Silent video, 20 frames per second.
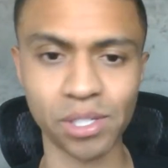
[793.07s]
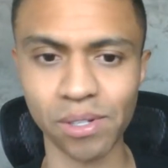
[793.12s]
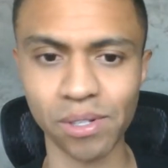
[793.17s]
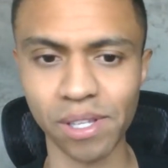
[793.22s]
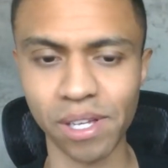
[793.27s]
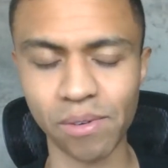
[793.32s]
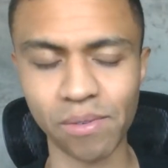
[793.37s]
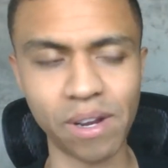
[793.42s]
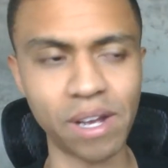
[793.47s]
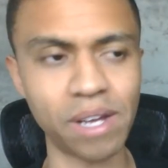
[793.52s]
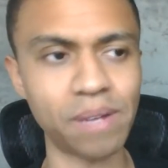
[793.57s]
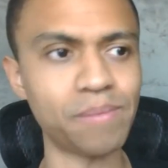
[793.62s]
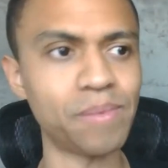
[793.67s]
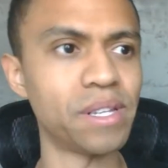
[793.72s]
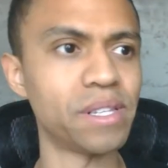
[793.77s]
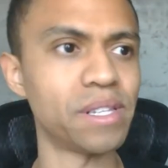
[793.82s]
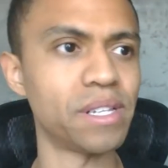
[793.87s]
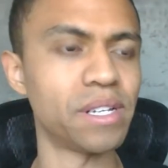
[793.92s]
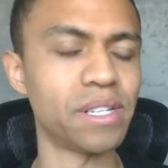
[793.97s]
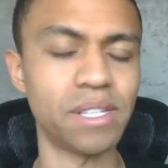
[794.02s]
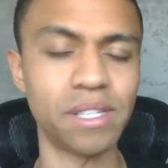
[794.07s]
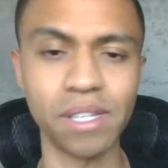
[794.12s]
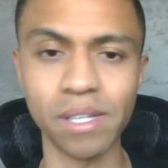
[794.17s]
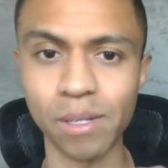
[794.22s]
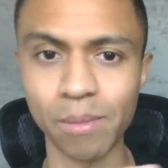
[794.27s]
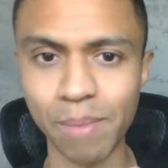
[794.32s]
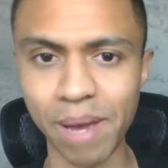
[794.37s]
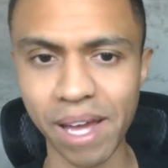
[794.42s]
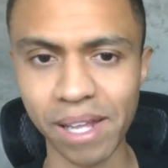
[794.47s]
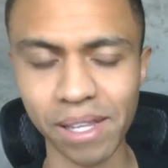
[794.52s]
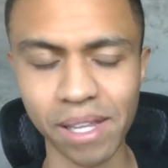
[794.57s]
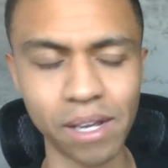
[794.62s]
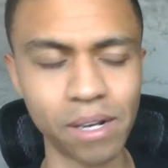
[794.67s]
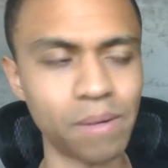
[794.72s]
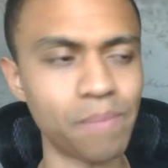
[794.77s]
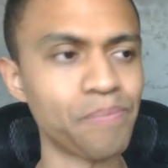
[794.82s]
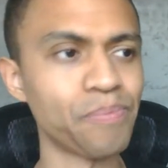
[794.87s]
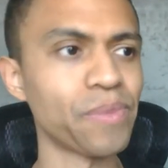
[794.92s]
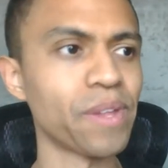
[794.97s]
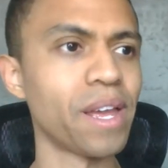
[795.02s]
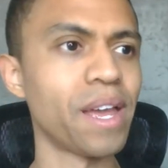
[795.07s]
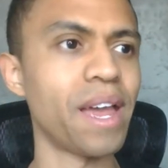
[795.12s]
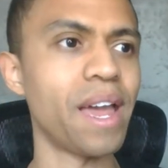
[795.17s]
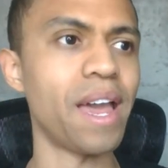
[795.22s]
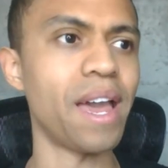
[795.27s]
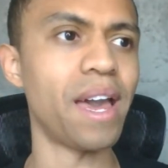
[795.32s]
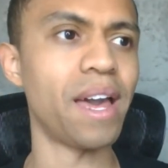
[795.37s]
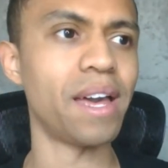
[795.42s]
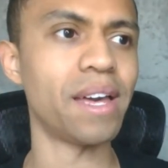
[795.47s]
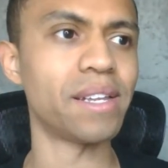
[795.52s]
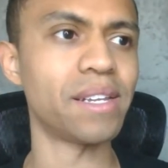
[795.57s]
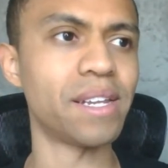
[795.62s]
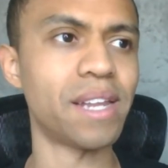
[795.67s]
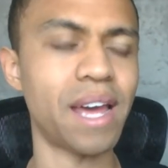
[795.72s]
letter, right, and the, the demand letter, and